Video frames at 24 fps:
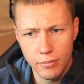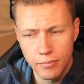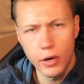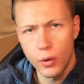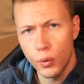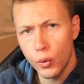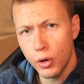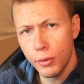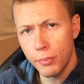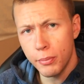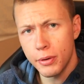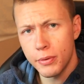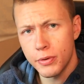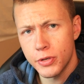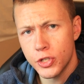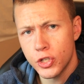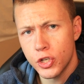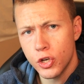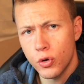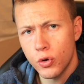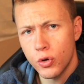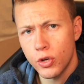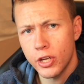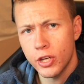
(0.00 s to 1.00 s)
Now what I'm going to be
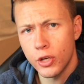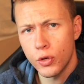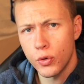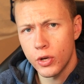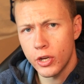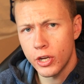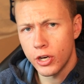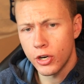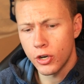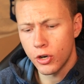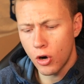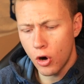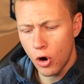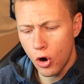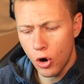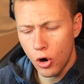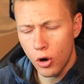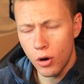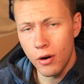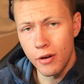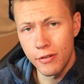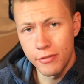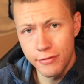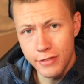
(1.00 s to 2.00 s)
showing you here
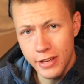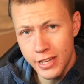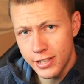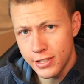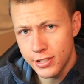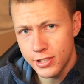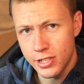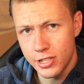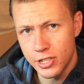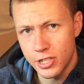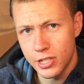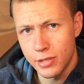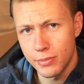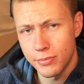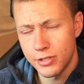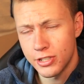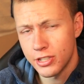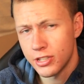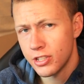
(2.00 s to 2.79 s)
are event systems,